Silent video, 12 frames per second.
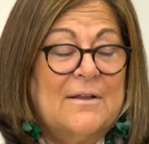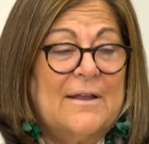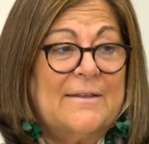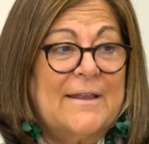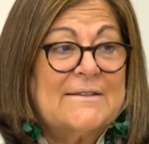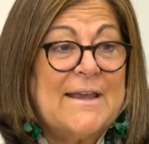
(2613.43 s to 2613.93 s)

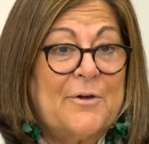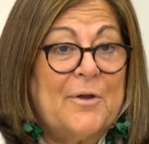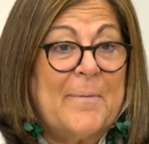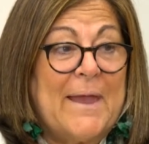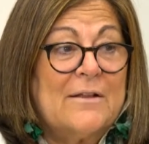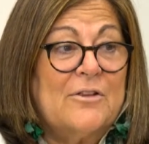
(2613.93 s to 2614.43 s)
And that's Harry
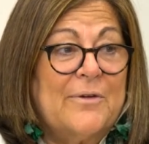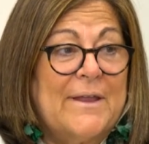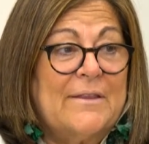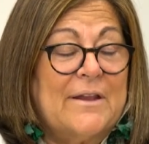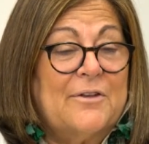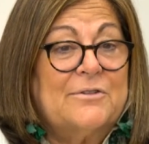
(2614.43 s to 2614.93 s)
Macklow had
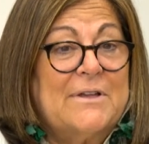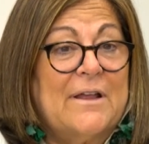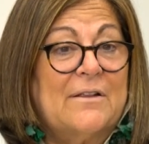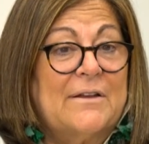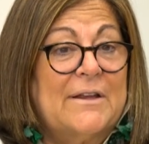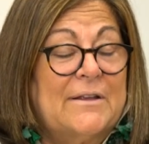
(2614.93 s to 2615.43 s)
that
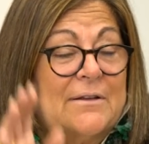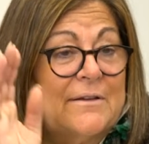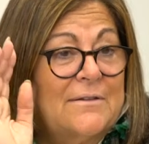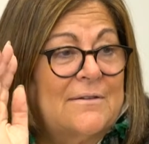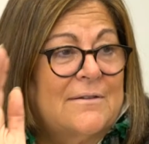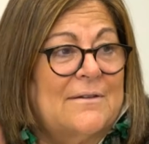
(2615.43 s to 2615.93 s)
hotel, and he had
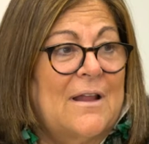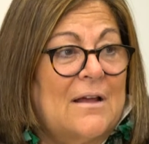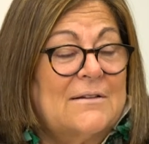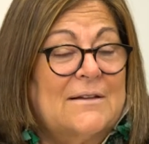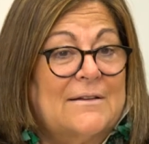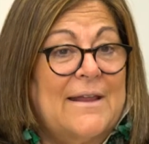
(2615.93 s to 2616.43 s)

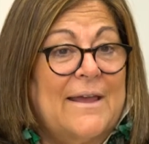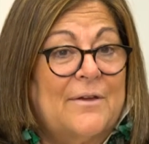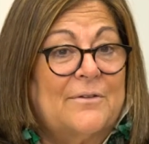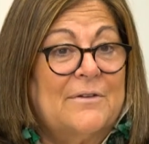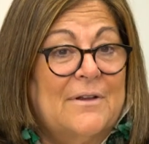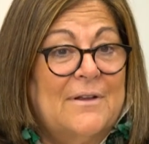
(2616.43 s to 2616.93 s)
knocked it
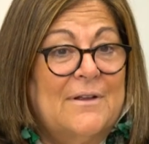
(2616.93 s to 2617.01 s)
down.